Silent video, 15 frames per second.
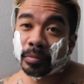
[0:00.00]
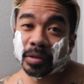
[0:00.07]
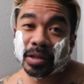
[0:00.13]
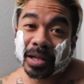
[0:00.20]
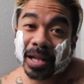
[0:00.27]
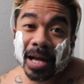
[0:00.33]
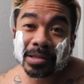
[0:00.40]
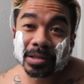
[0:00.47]
it's
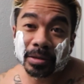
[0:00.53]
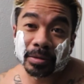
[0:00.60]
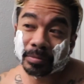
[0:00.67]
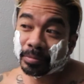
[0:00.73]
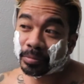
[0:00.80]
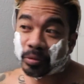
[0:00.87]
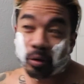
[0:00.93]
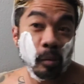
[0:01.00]
a classic,
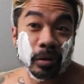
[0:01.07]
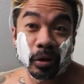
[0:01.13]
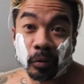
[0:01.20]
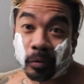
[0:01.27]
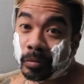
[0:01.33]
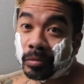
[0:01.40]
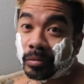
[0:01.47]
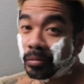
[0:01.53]
Home
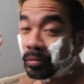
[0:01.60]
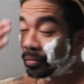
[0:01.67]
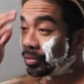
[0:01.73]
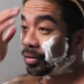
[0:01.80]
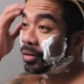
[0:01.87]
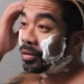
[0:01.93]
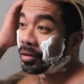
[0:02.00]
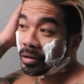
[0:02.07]
Alone.
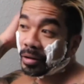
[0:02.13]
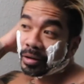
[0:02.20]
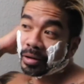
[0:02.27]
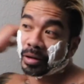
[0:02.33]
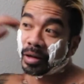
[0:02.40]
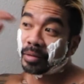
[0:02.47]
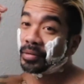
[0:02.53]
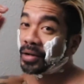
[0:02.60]

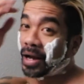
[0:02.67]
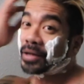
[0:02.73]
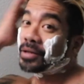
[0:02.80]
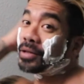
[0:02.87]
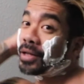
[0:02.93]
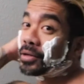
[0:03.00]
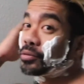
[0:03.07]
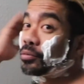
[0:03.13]
I mean, I
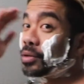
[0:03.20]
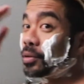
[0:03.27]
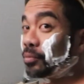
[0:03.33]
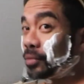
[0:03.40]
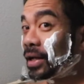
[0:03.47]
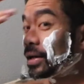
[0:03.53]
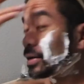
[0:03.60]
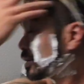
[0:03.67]
can like totally
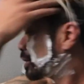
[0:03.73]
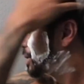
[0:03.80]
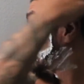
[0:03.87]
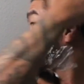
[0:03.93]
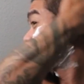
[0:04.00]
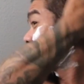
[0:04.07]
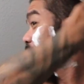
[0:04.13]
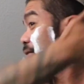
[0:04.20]
relate
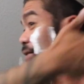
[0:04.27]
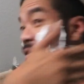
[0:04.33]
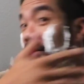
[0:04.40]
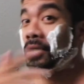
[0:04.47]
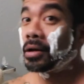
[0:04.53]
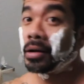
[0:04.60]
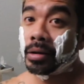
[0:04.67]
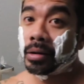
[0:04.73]
because
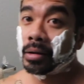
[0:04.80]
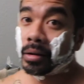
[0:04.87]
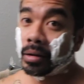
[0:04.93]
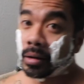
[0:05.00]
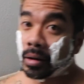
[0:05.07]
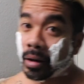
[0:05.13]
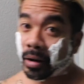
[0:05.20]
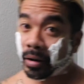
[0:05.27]

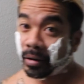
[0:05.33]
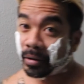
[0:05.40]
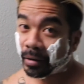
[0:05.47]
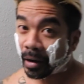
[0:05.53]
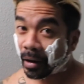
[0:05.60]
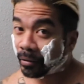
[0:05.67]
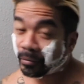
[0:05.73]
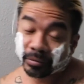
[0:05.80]

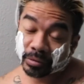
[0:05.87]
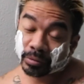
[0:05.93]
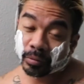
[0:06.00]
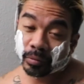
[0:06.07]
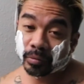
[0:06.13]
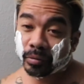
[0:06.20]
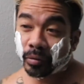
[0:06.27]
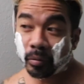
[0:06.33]
I was
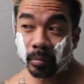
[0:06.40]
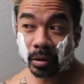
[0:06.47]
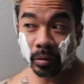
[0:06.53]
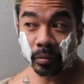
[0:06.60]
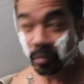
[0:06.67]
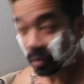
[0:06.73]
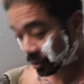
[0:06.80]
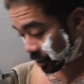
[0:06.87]
home
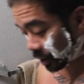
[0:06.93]
alone